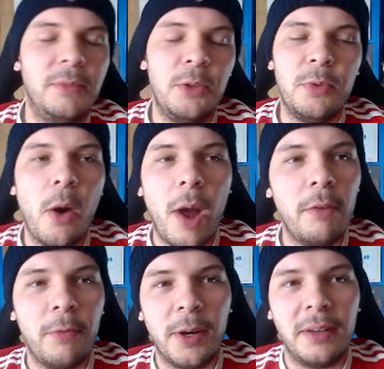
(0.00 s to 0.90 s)
do no
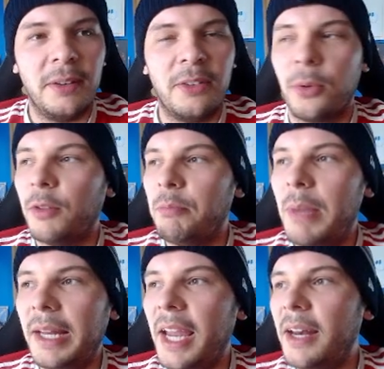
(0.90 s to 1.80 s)
effort in sort of
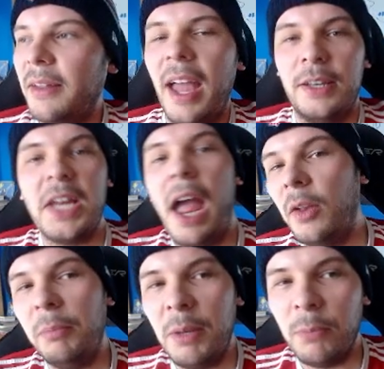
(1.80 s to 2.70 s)
mitigating that and
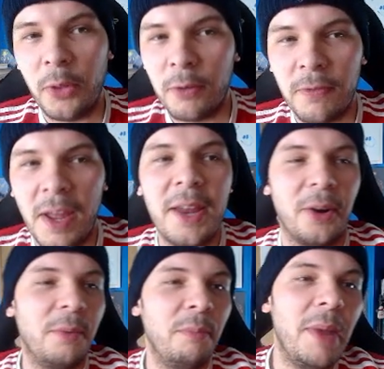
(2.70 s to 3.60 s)
telling people they're
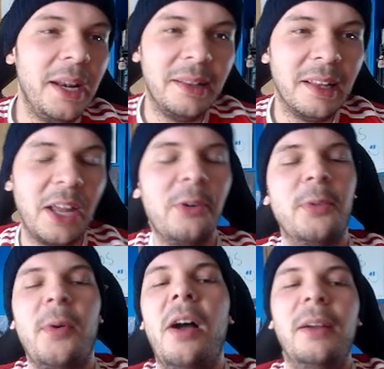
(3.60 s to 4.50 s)
fake or admitting that they
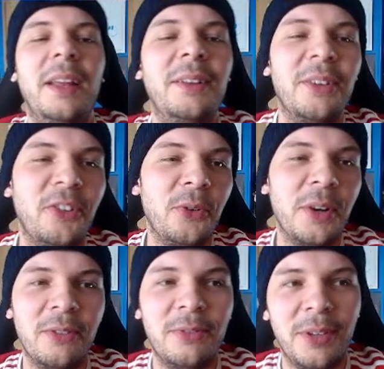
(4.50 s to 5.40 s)
were wrong. They just
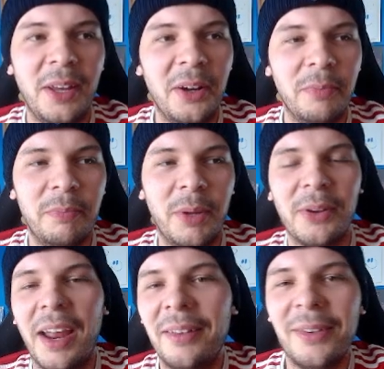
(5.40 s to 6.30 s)
sort of, put
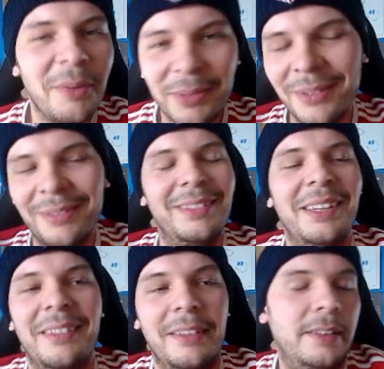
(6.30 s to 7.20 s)
their hands up and
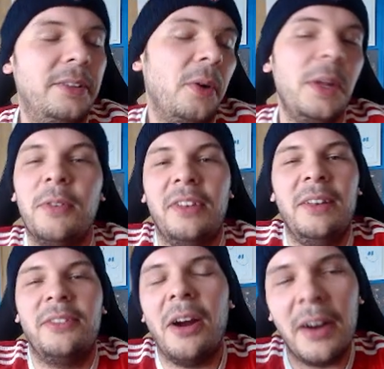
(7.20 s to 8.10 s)
don't even
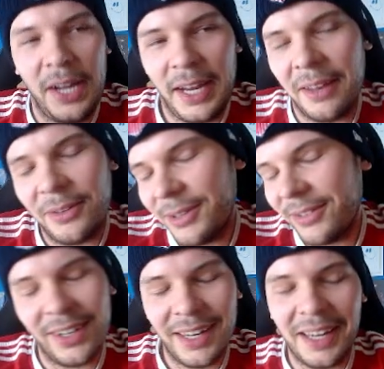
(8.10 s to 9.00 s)
say sorry, I guess. They're
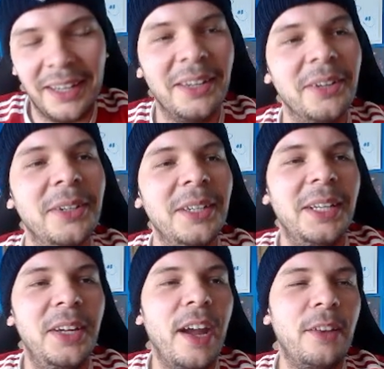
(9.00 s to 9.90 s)
just like,
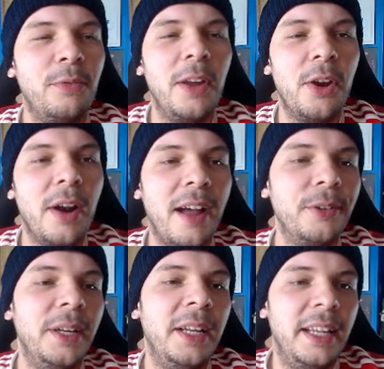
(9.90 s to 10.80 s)
you guys will figure it
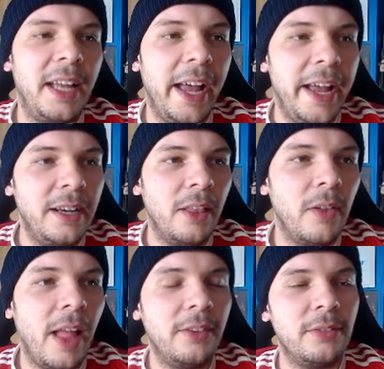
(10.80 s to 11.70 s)
out.
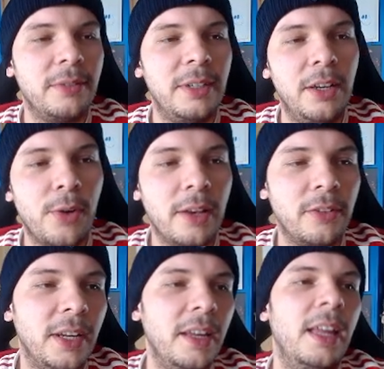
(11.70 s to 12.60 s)
Nonetheless,
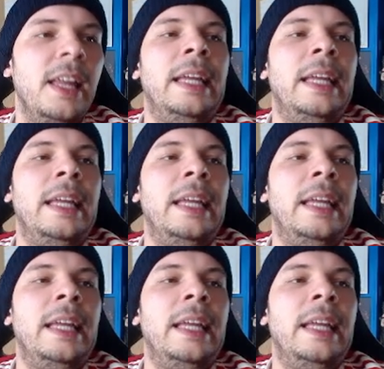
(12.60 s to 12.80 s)
interesting.